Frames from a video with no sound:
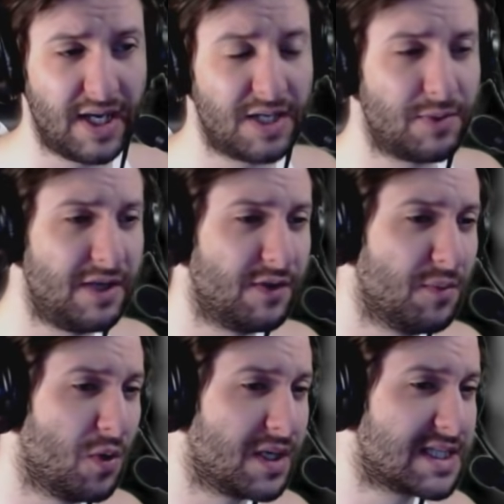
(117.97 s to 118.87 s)
and we're even
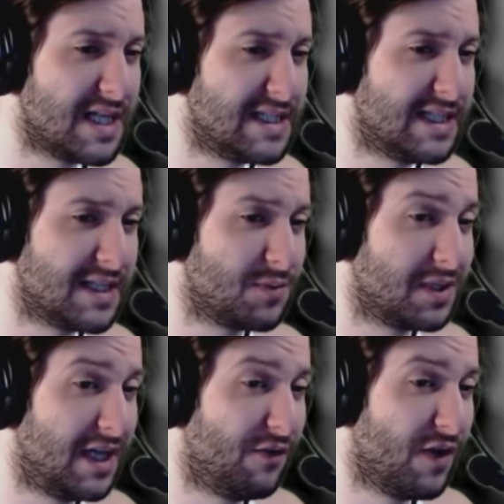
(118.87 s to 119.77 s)
more excited that this will
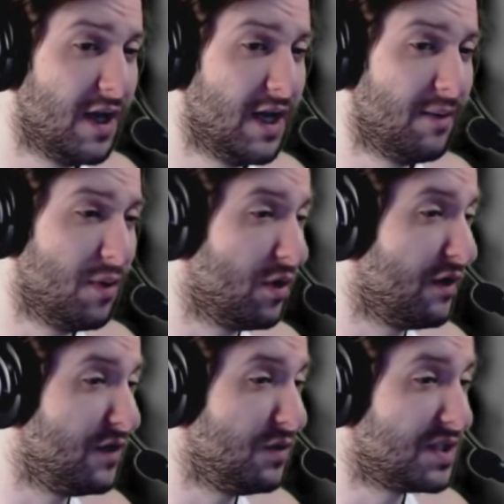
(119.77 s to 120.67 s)
give more
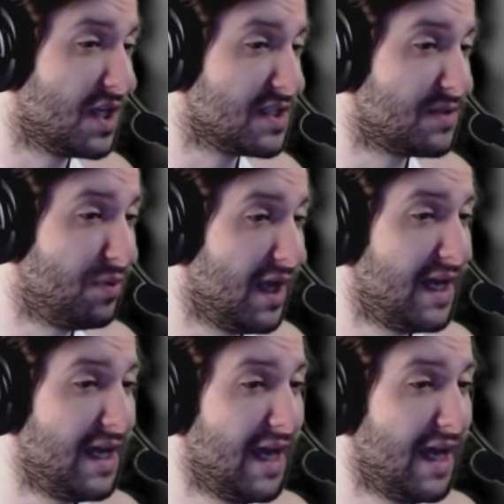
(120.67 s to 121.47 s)
of you the chance to play